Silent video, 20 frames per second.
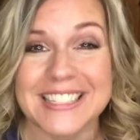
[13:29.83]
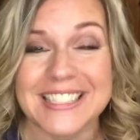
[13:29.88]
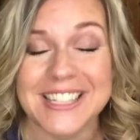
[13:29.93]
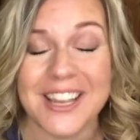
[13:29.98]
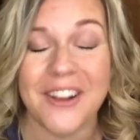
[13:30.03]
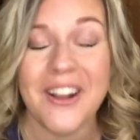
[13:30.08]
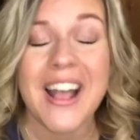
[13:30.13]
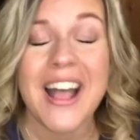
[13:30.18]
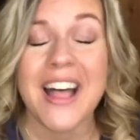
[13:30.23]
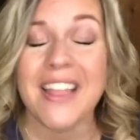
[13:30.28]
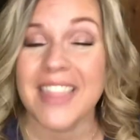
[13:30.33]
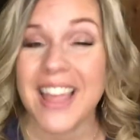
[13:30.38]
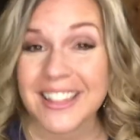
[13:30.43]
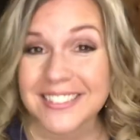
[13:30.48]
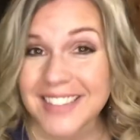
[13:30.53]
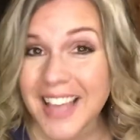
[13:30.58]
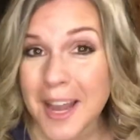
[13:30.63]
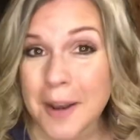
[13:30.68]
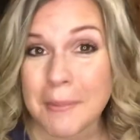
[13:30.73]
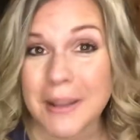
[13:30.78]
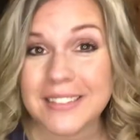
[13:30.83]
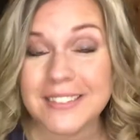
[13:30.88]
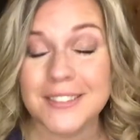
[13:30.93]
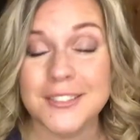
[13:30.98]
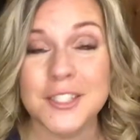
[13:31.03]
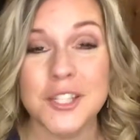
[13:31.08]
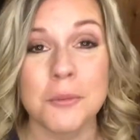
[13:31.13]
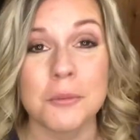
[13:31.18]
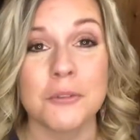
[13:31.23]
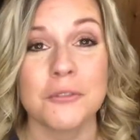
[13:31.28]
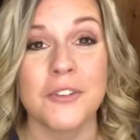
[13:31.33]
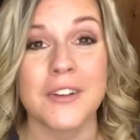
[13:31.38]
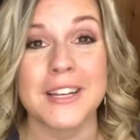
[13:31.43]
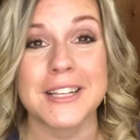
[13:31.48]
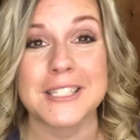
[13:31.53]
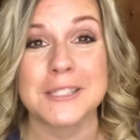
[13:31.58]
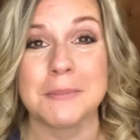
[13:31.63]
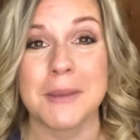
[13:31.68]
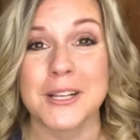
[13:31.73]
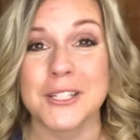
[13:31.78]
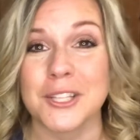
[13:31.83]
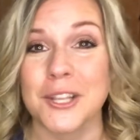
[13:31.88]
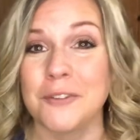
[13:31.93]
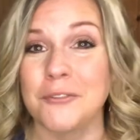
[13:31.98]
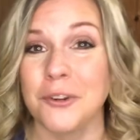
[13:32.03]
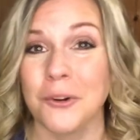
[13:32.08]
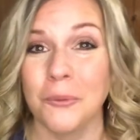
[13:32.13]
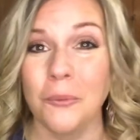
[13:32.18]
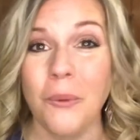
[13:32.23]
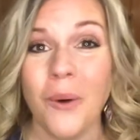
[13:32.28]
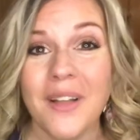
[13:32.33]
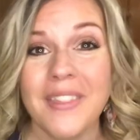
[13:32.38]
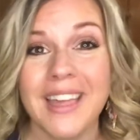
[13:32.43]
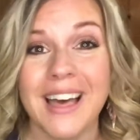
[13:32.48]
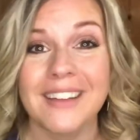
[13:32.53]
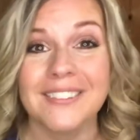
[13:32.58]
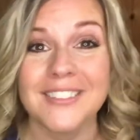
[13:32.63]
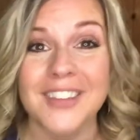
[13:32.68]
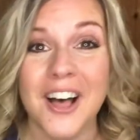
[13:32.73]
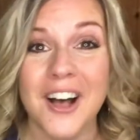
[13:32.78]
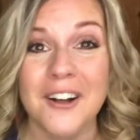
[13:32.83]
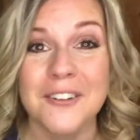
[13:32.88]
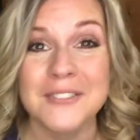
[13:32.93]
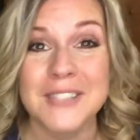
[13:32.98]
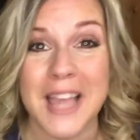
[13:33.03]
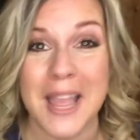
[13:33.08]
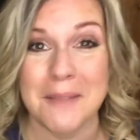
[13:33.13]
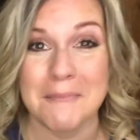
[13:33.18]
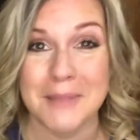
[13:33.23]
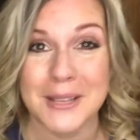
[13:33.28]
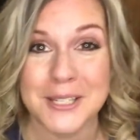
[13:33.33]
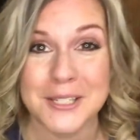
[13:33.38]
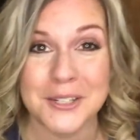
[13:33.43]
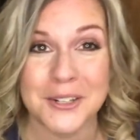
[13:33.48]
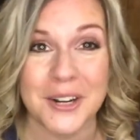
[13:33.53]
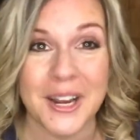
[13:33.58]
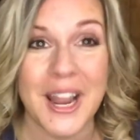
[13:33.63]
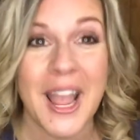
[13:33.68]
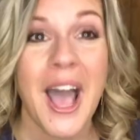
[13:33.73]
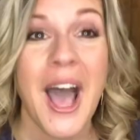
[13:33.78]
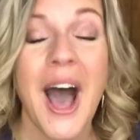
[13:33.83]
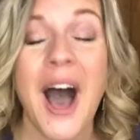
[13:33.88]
So that's kind of makes it super fun, especially if you're one that loves a mystery.